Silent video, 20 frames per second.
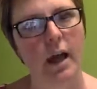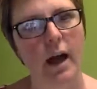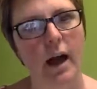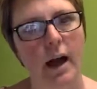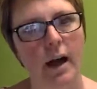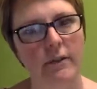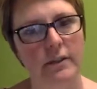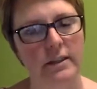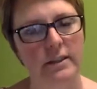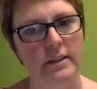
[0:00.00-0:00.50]

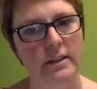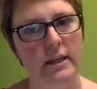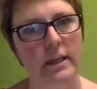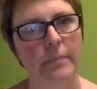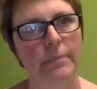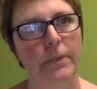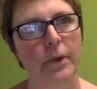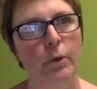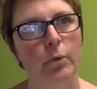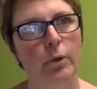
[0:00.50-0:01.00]

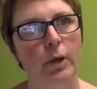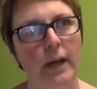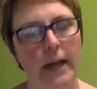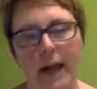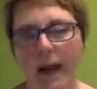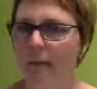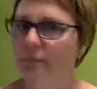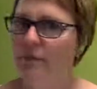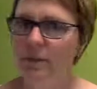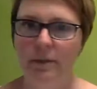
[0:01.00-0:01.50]
Obviously, we're going to
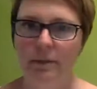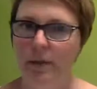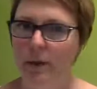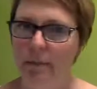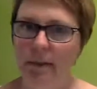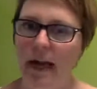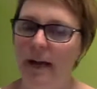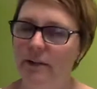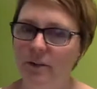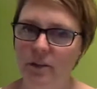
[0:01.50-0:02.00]
have to come
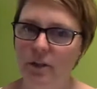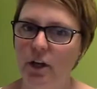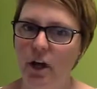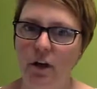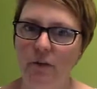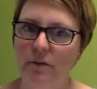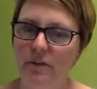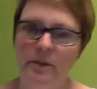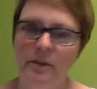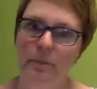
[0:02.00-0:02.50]
back to the
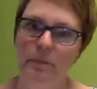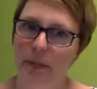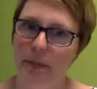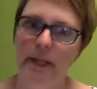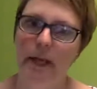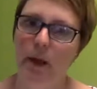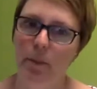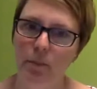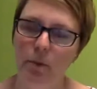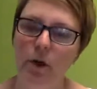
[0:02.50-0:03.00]
office and
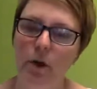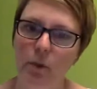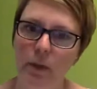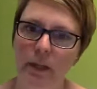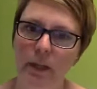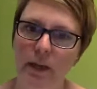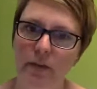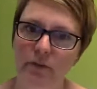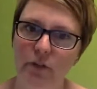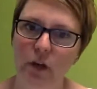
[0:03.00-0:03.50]
pick up where we
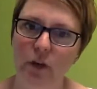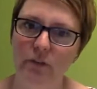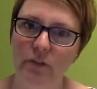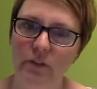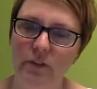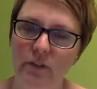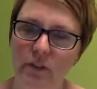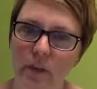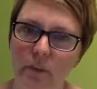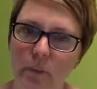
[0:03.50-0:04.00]
left off at
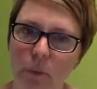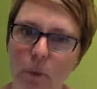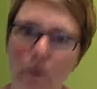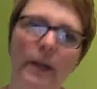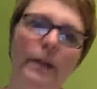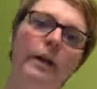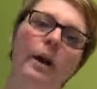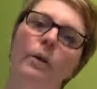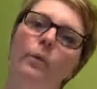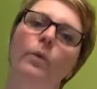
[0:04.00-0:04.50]
some
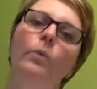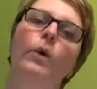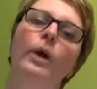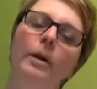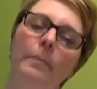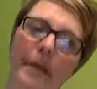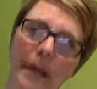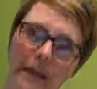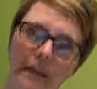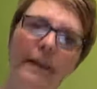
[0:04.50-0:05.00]
point. We want
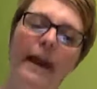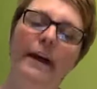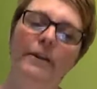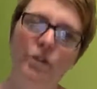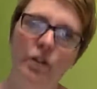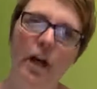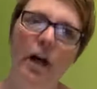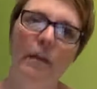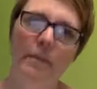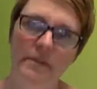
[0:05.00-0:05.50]
to make that
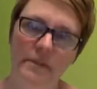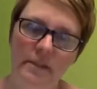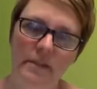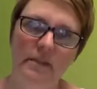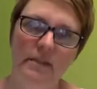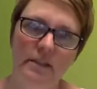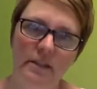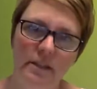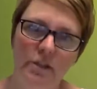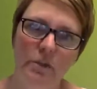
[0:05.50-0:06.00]
job as
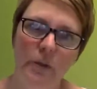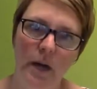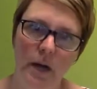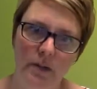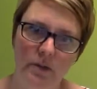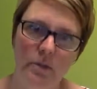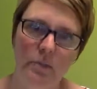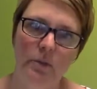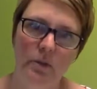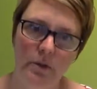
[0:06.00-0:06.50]
easy as
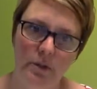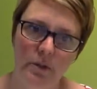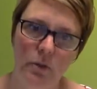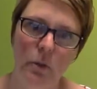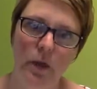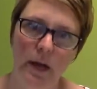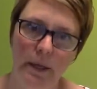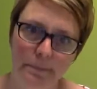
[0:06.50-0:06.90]
possible as well.